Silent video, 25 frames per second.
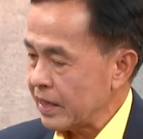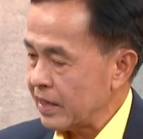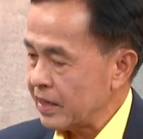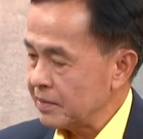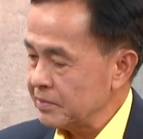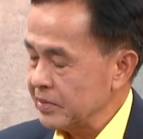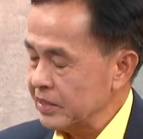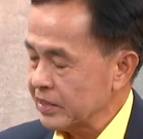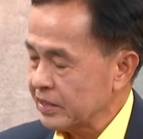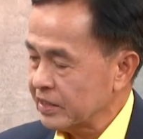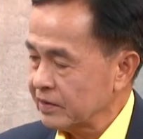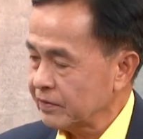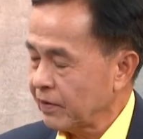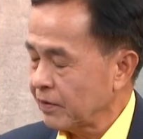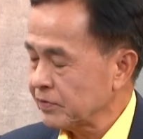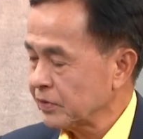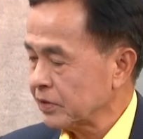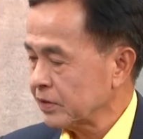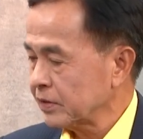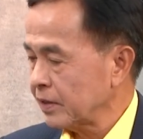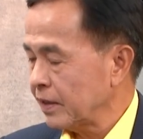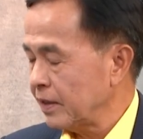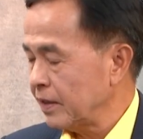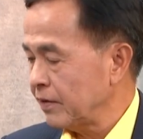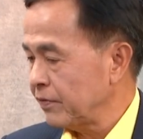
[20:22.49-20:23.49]
Army Chief of
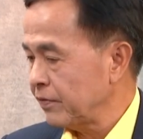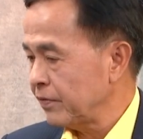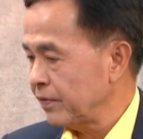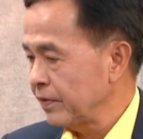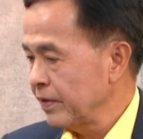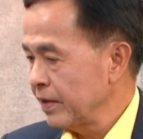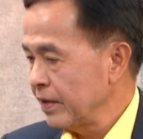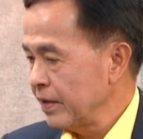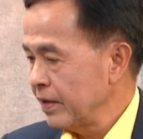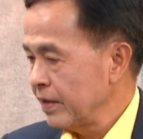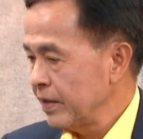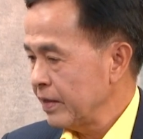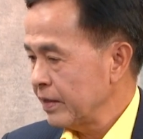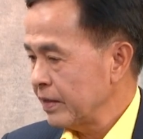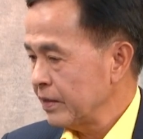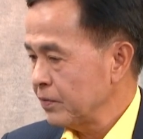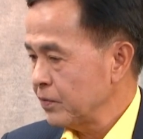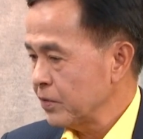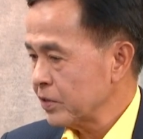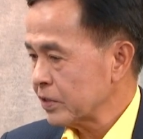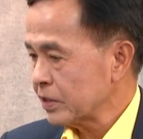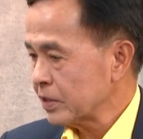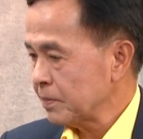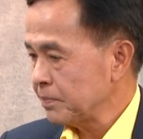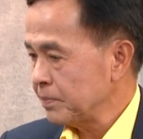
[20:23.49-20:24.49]
Staff, there
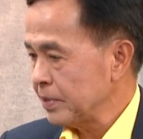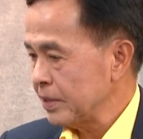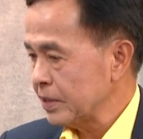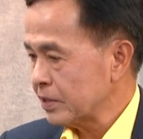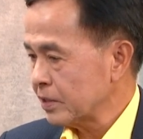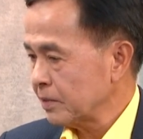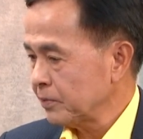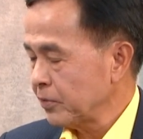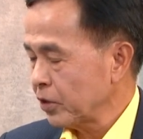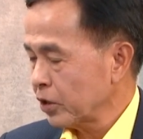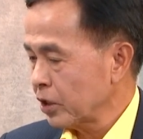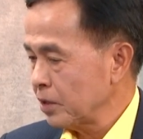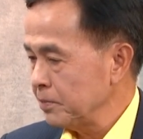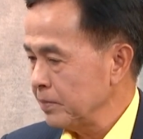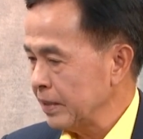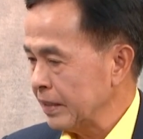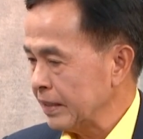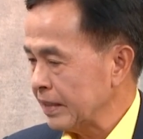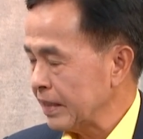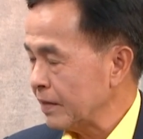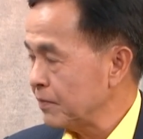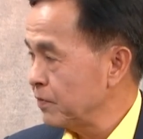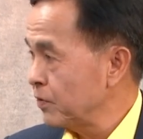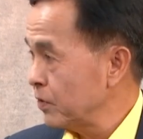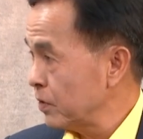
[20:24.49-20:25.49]
was a piece of document
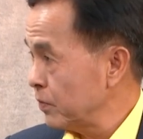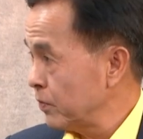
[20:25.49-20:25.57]
that